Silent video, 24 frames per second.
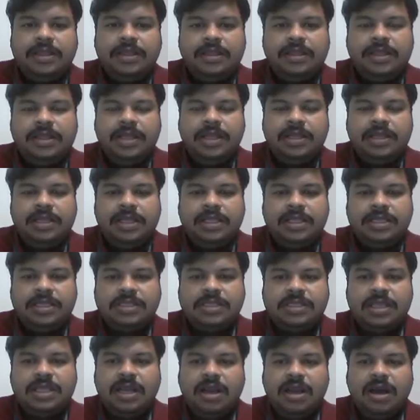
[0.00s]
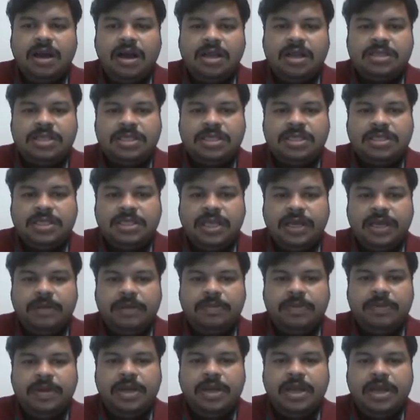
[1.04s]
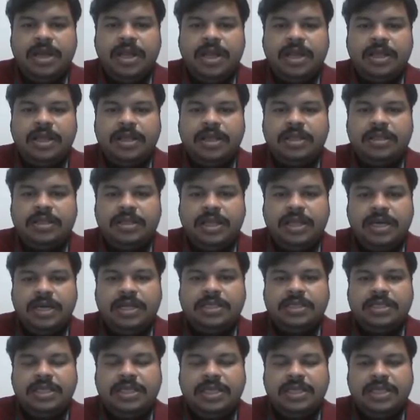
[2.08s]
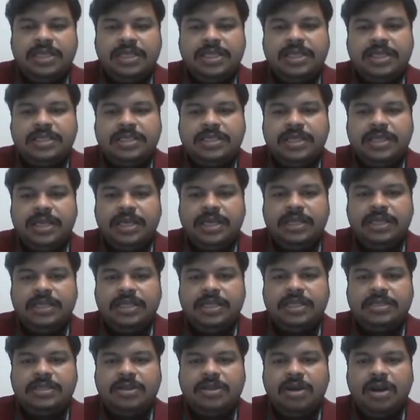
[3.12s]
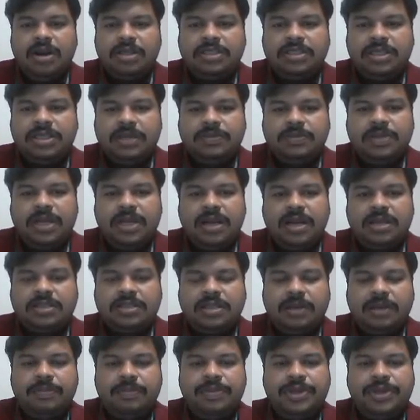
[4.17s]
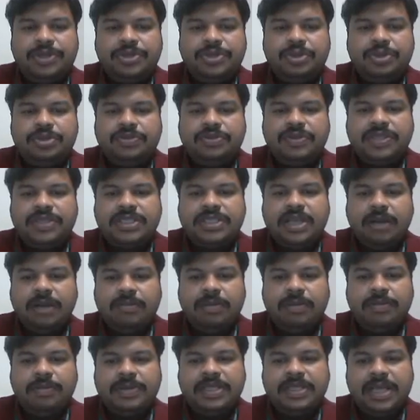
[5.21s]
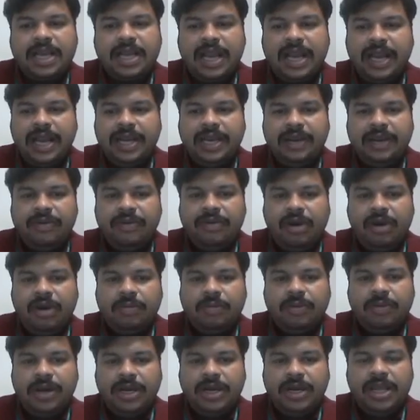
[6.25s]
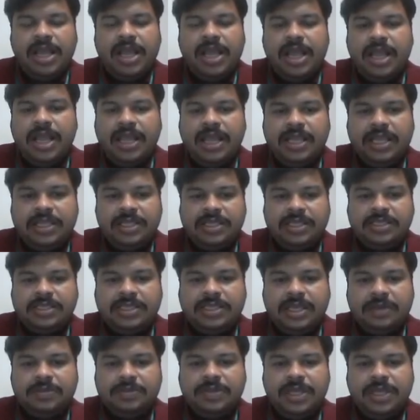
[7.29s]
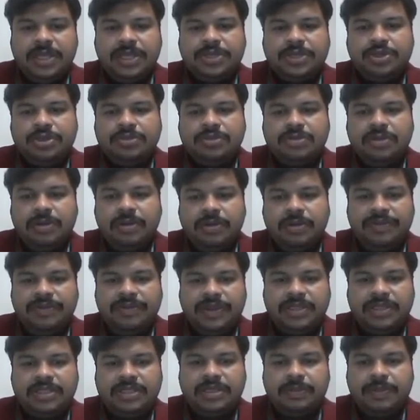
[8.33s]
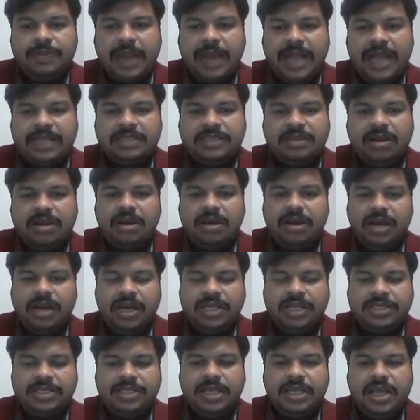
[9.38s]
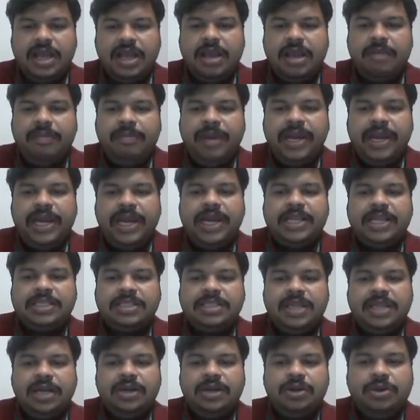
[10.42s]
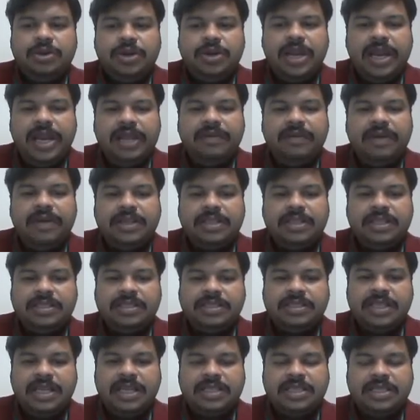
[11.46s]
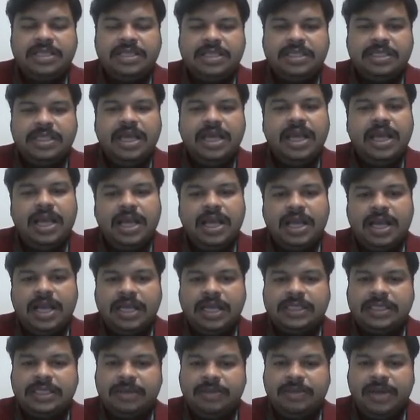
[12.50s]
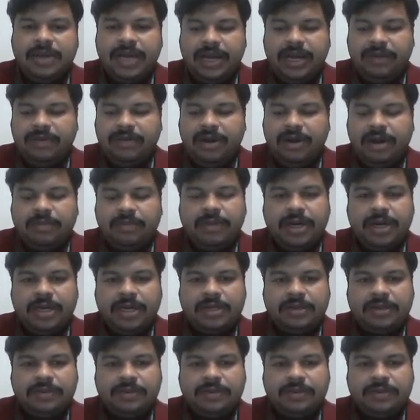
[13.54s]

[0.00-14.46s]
Then this is the last step. That is, in this last step, there are some issues which come up in the client environment. In the steps, the issues will be fixed, patched, or released. Maintenance is done to deliver these changes in the customer environment.